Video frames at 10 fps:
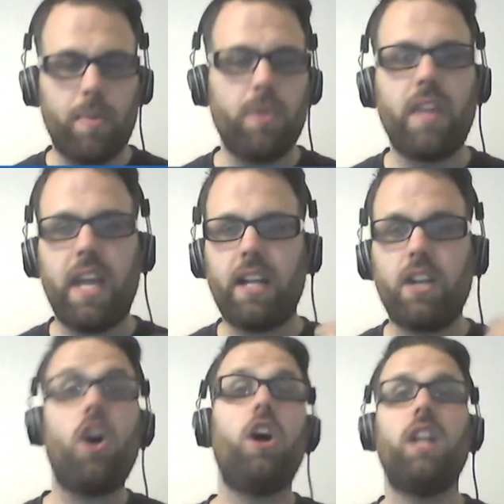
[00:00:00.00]
who they
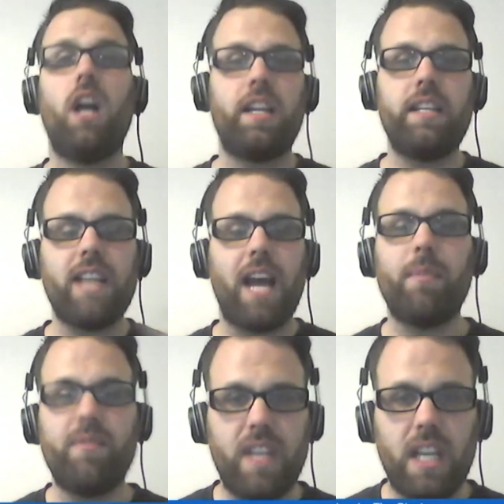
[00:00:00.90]
call on in time of
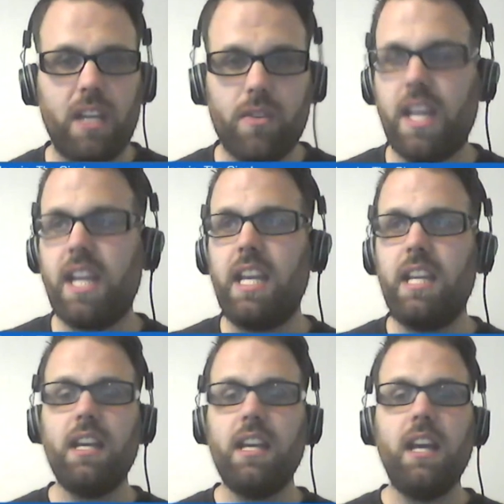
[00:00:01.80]
need. Or they need
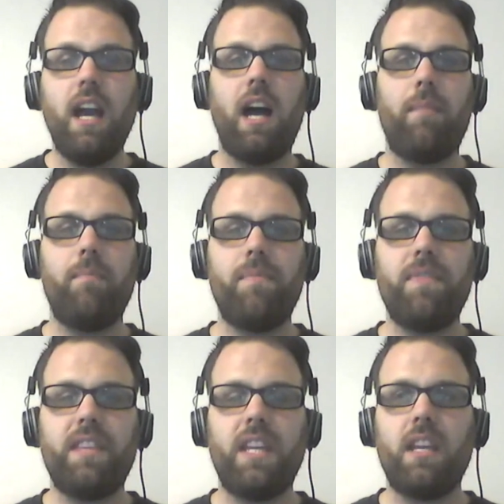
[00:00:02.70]

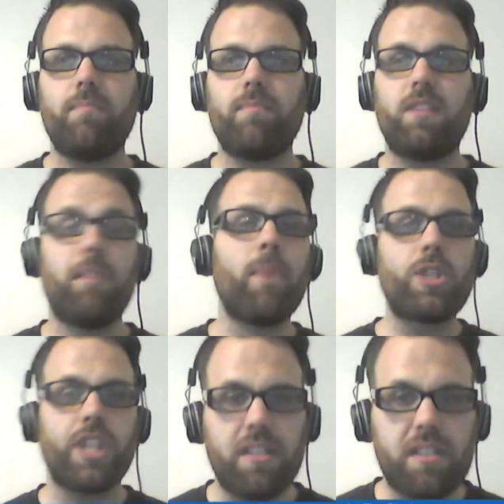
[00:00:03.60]
the
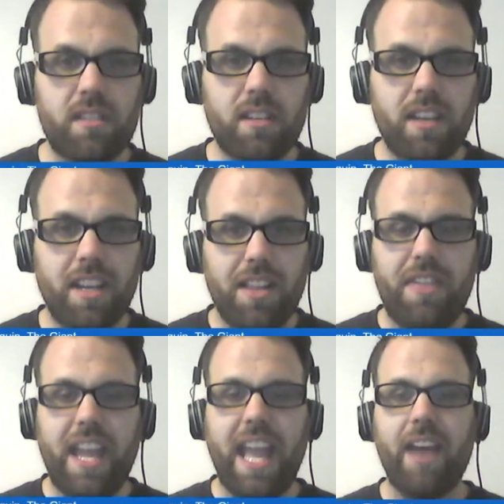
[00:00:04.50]
merchants.
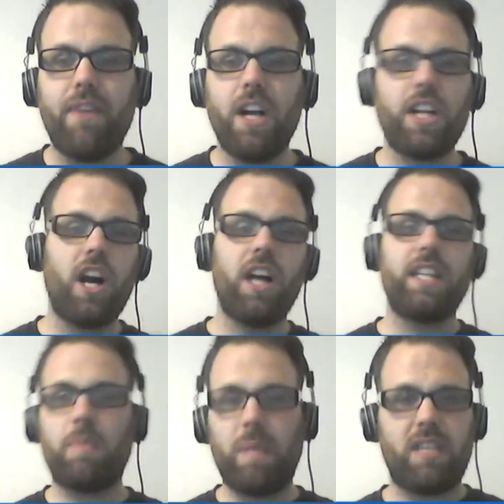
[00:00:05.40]
They have a god
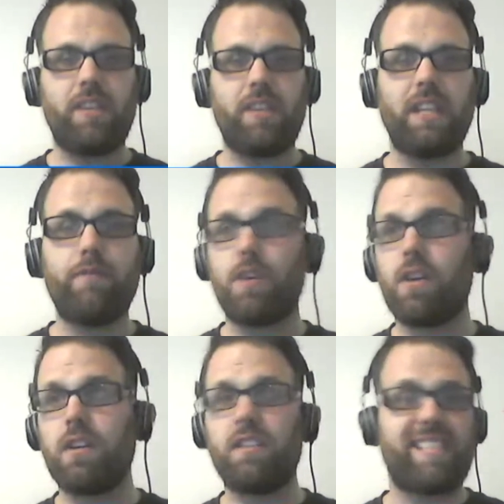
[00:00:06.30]
specifically
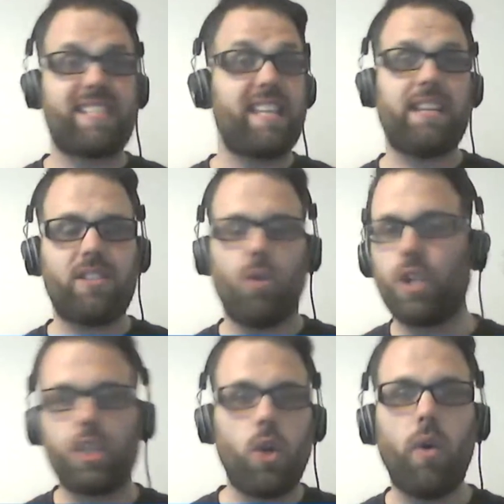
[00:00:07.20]
for success or
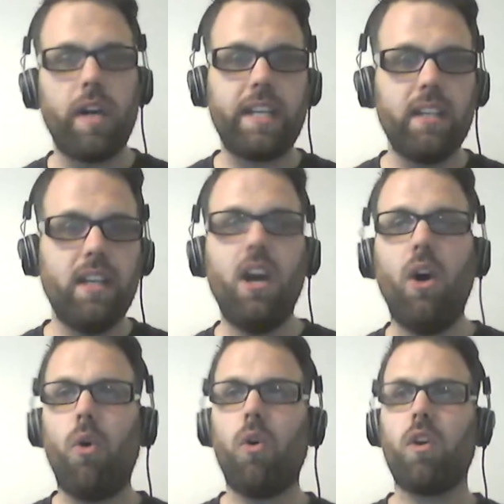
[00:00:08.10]
coin
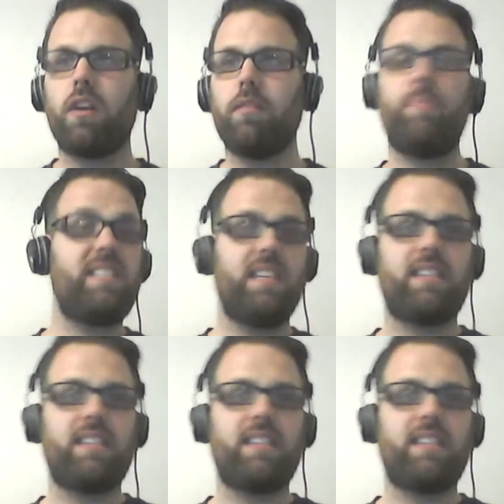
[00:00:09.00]
or business